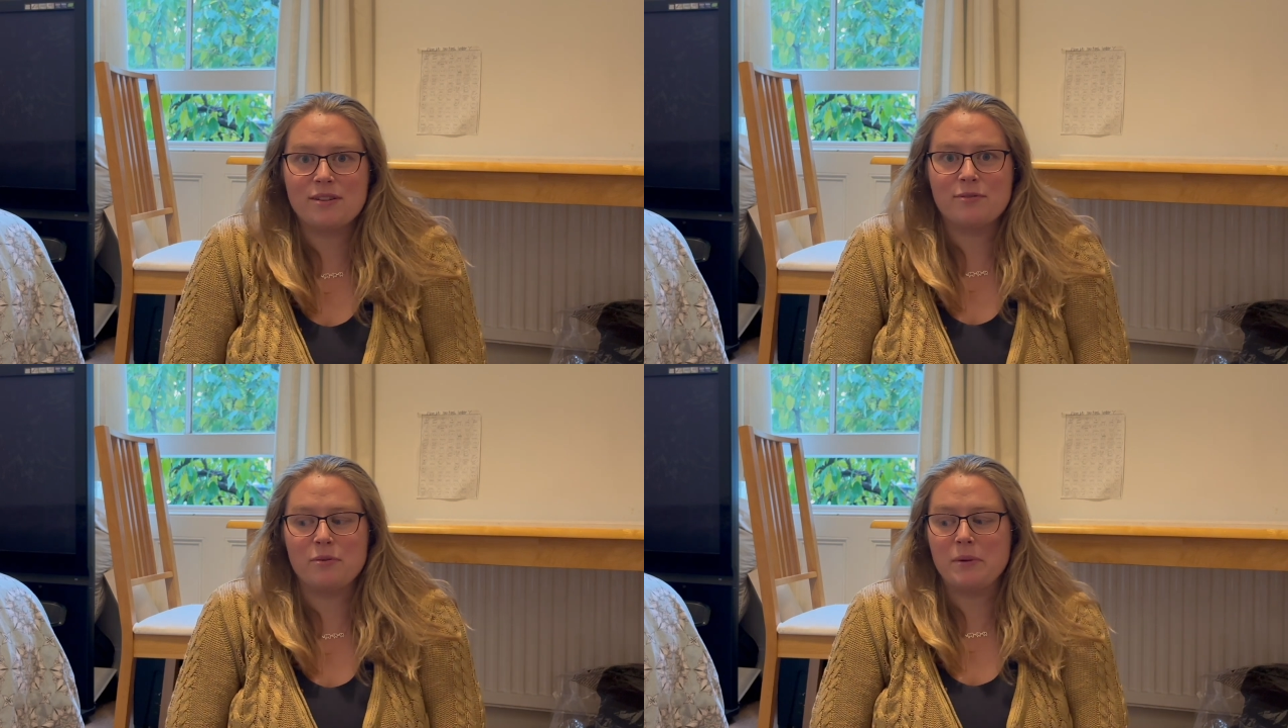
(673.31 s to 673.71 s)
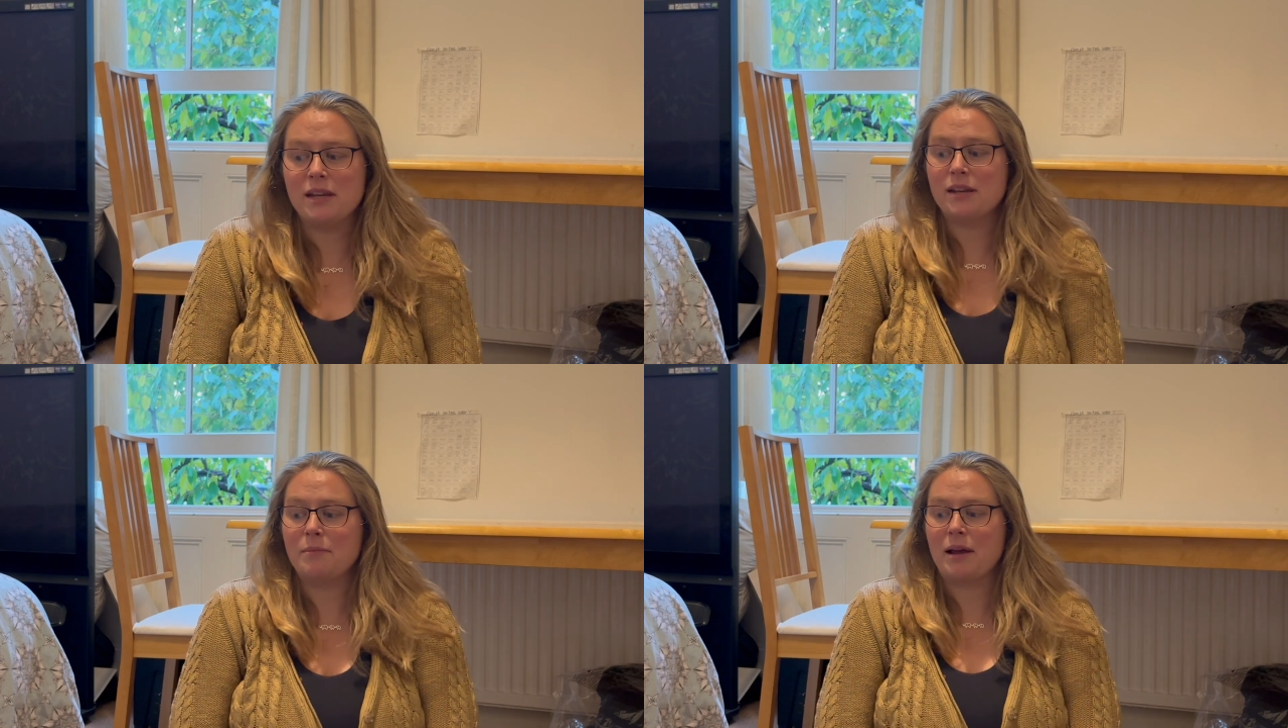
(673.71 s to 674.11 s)
for
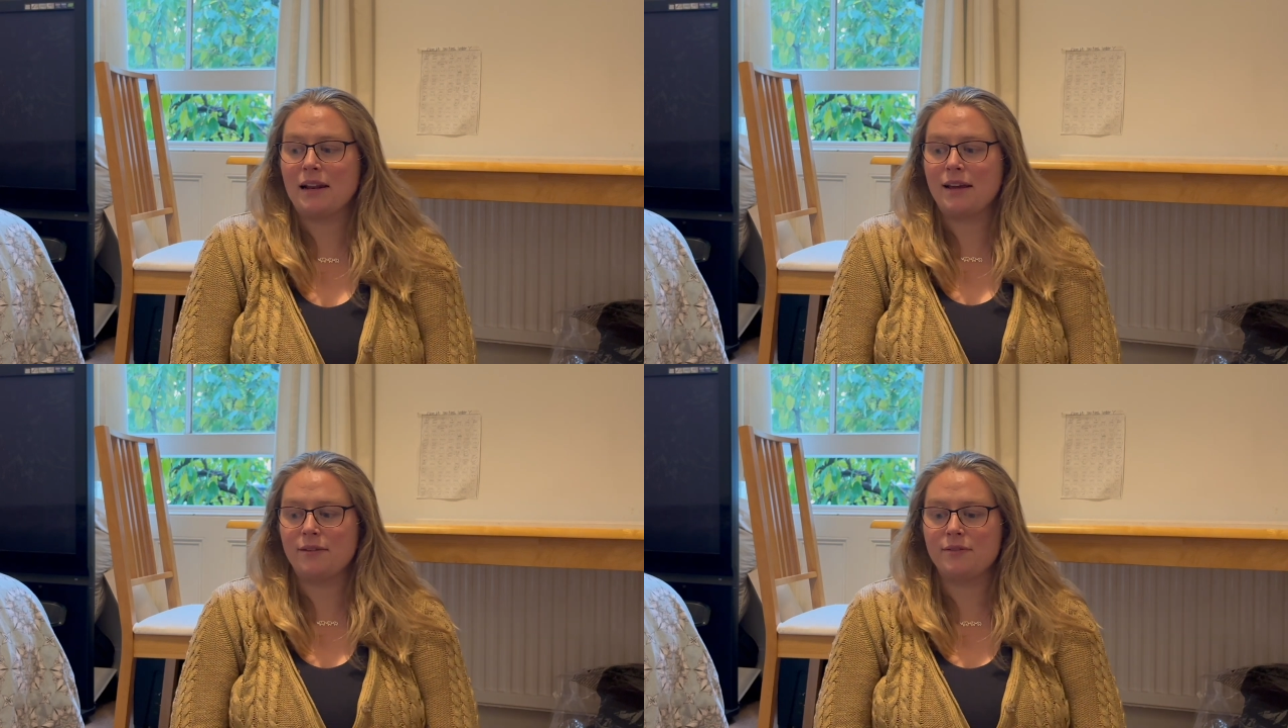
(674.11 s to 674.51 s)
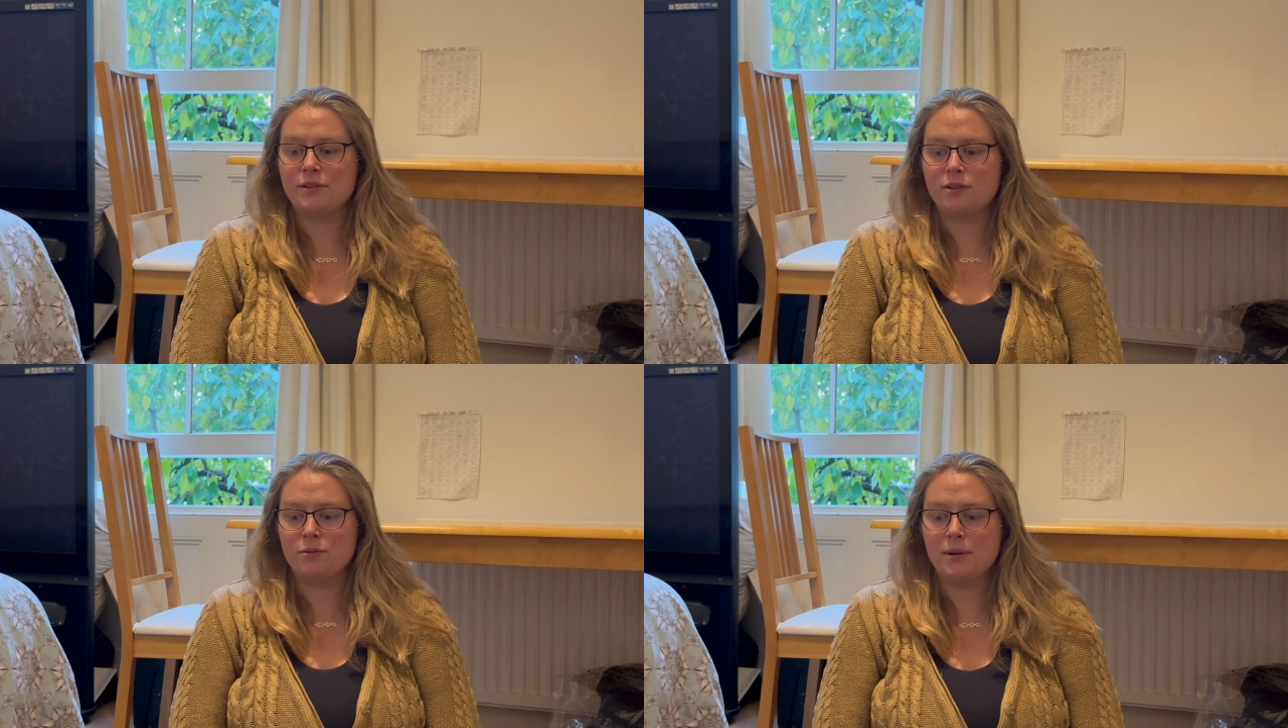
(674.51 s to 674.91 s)
me in my life,
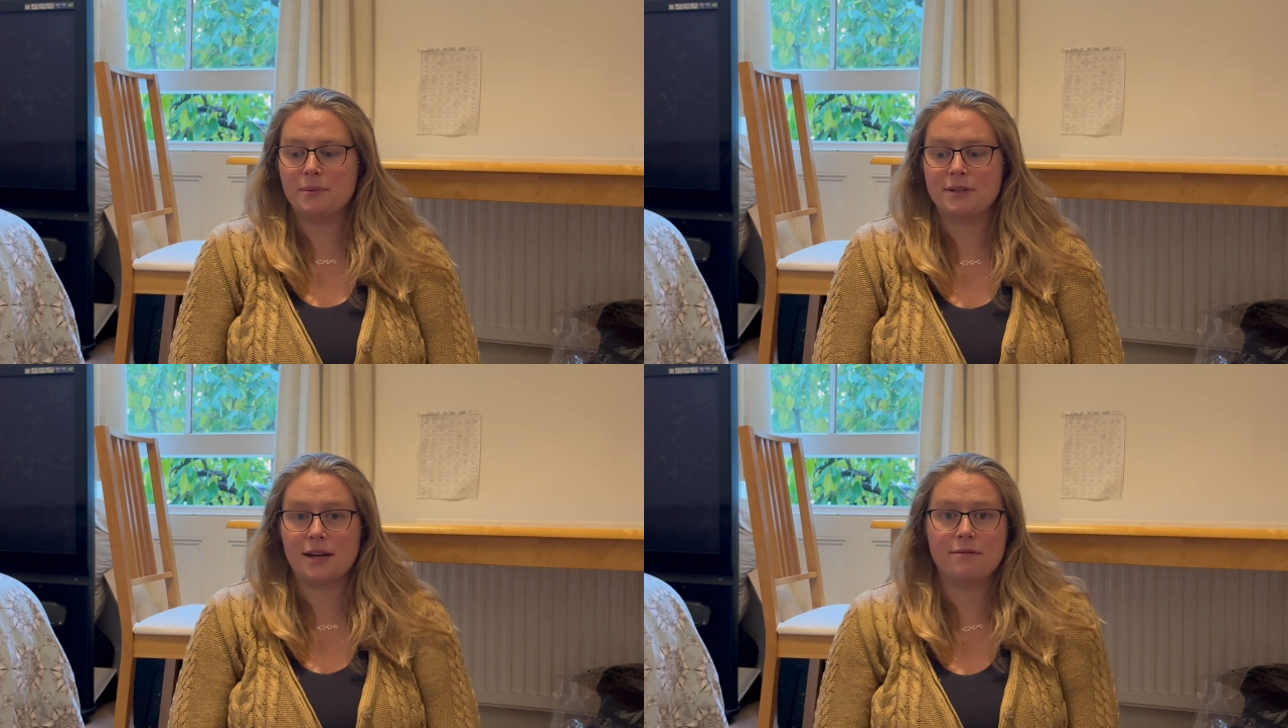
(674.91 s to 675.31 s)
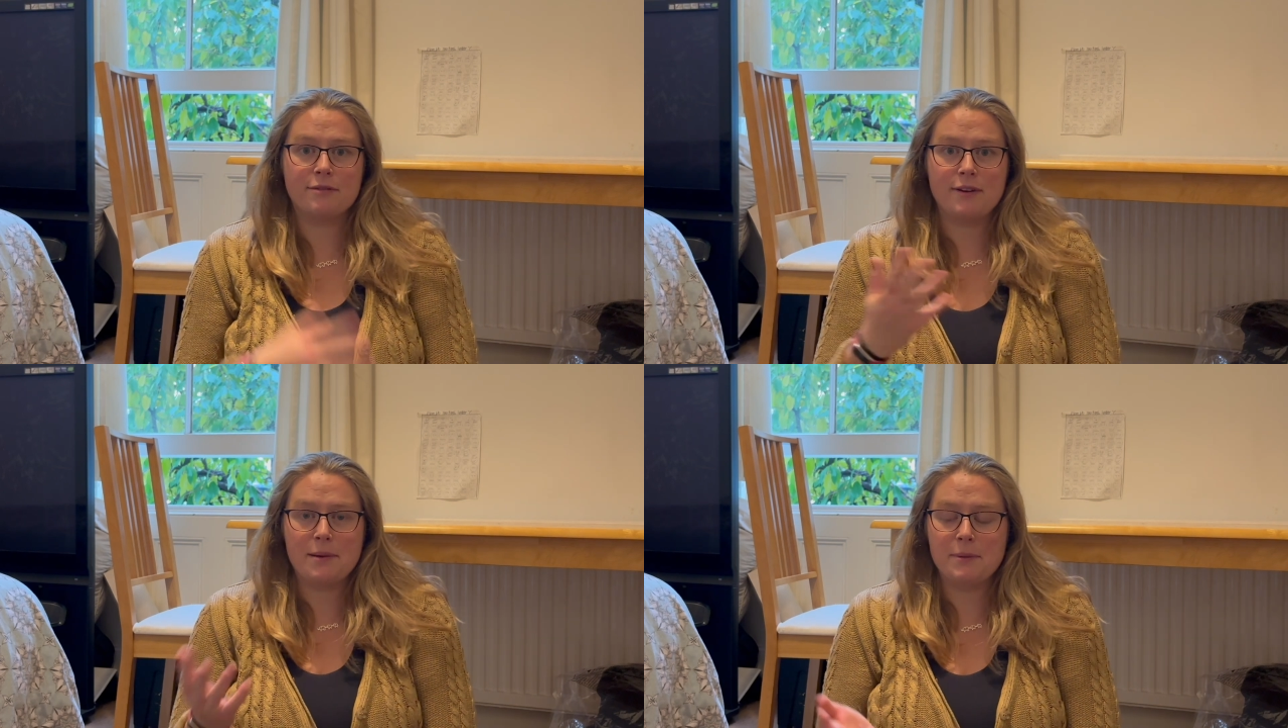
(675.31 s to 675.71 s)
to be able to have a
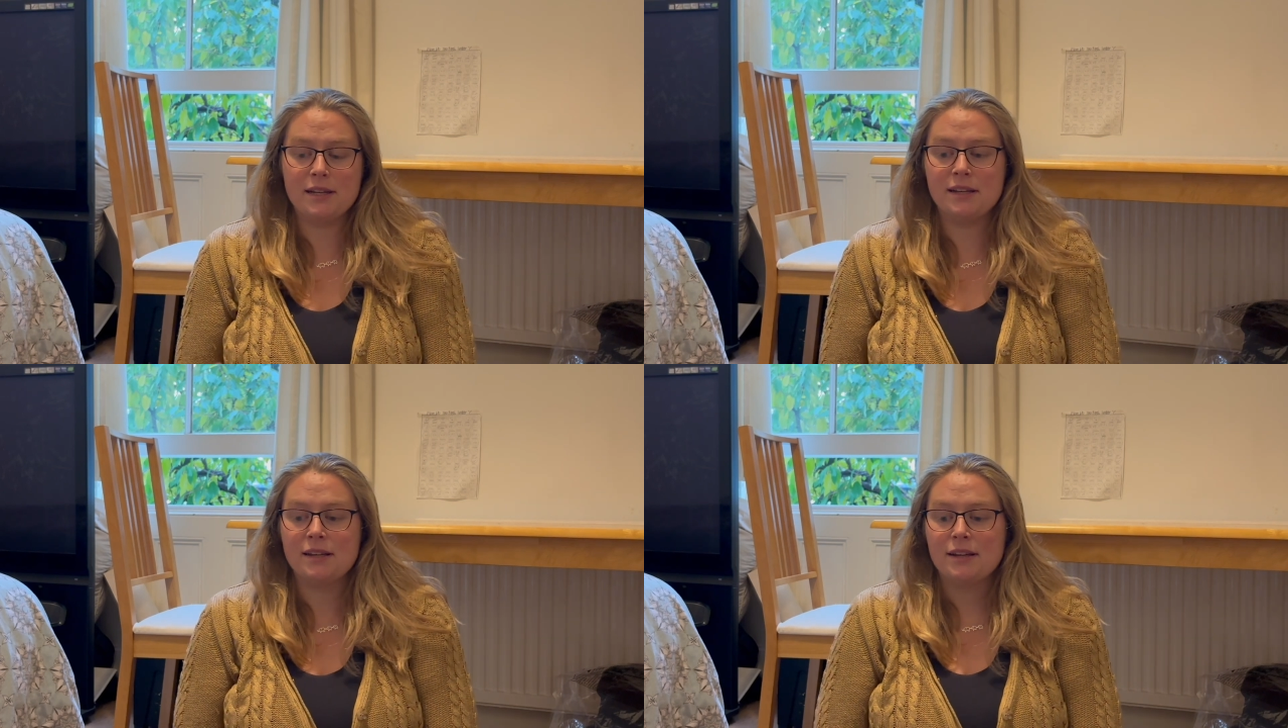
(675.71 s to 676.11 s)
family,